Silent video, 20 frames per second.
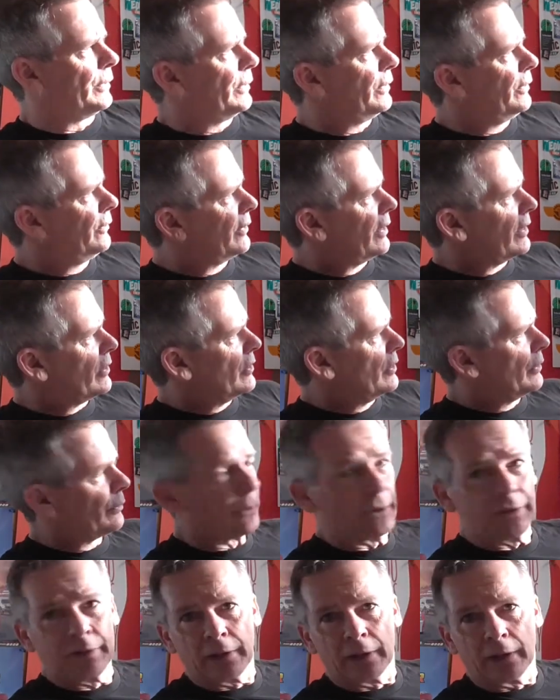It is actually a
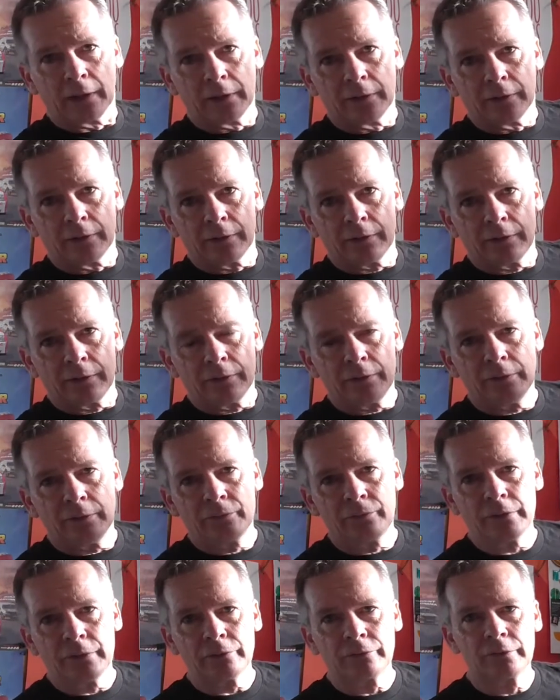red colour. I don't know
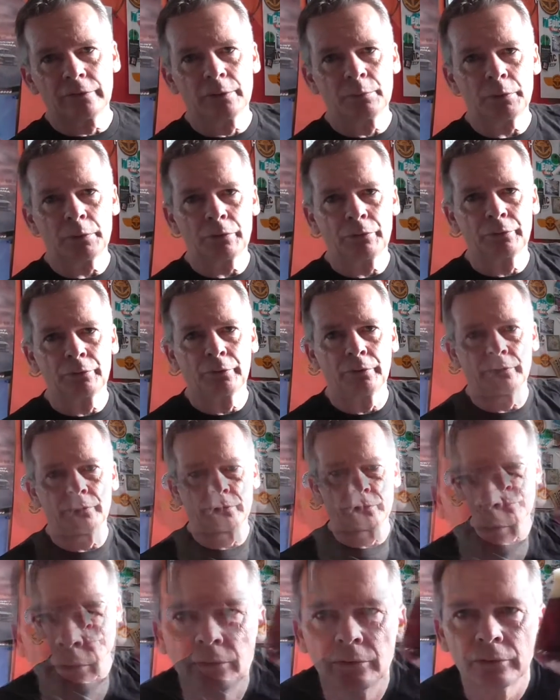if that's coming through.
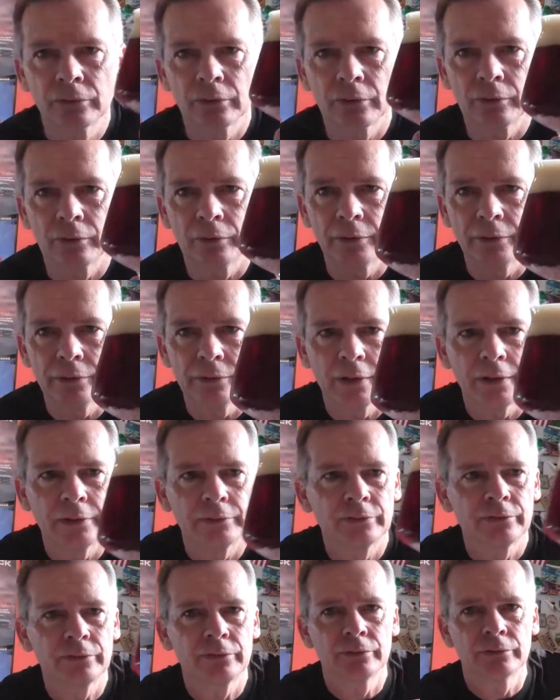I'm sorry,
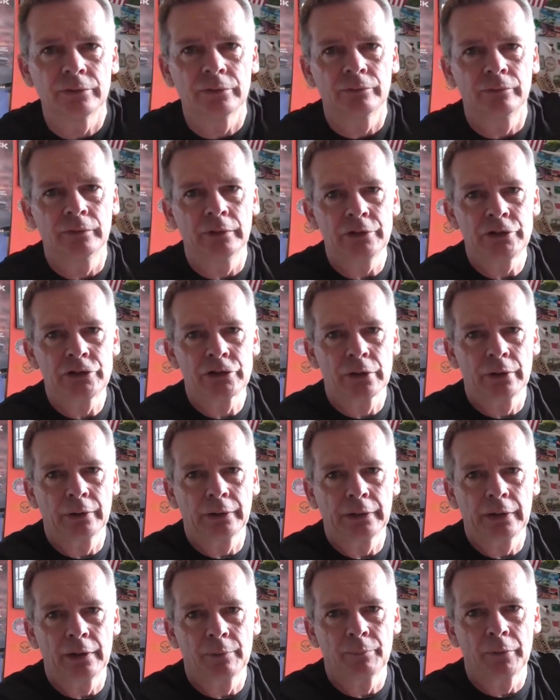that's not really
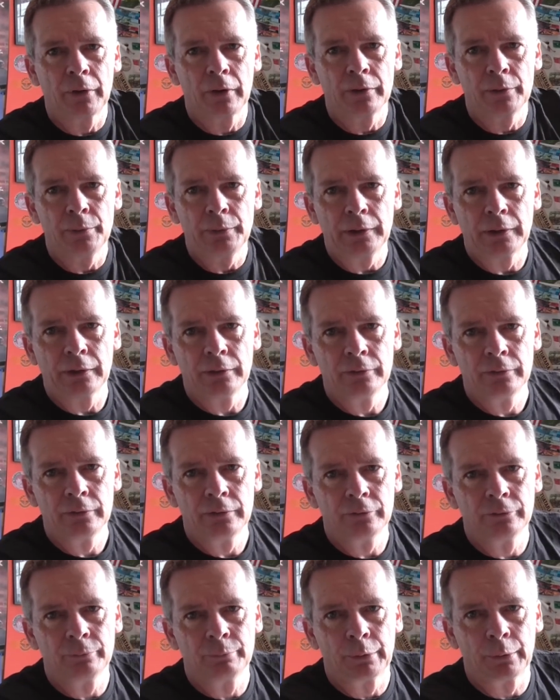showing up. Oh, there we go.
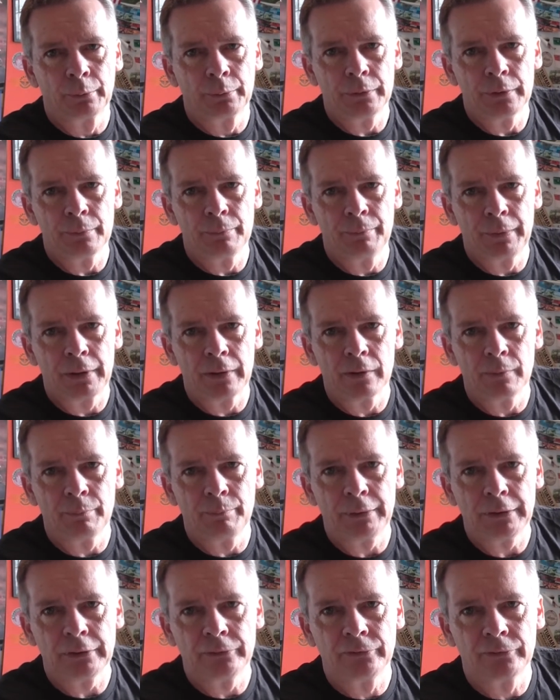It's probably about the
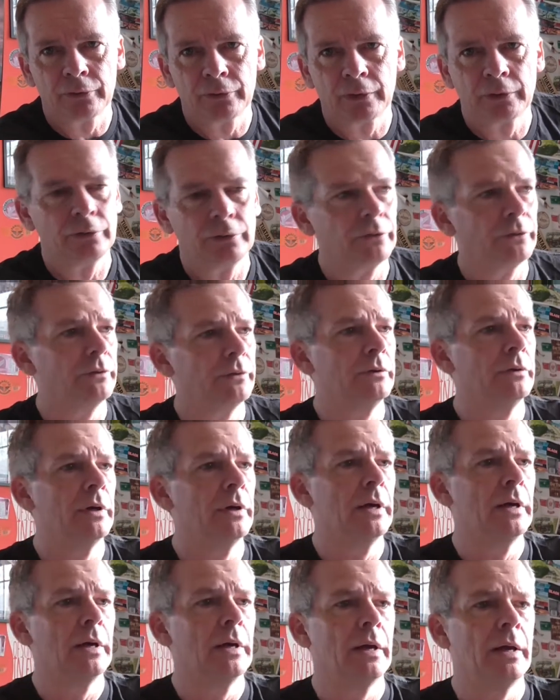best I can do.
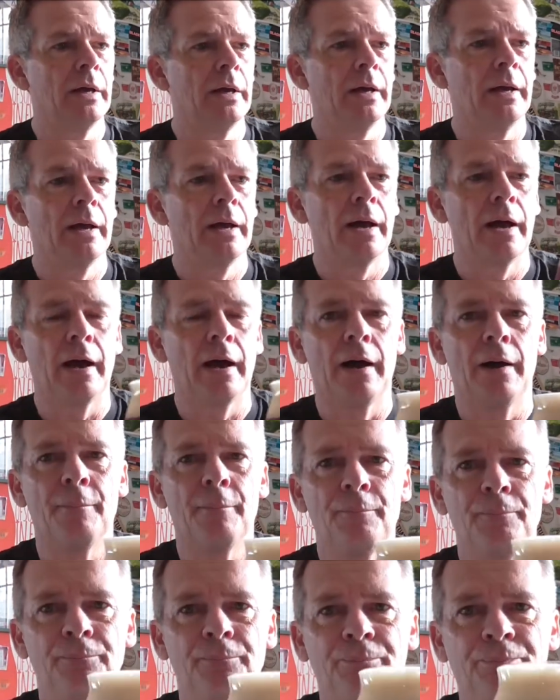
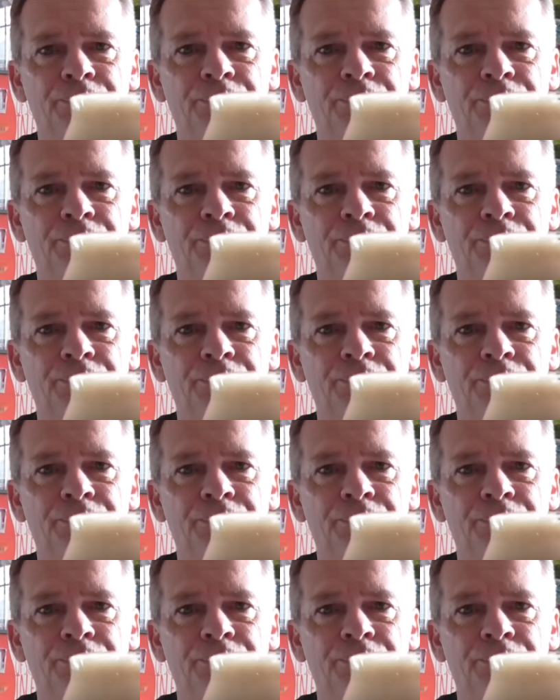So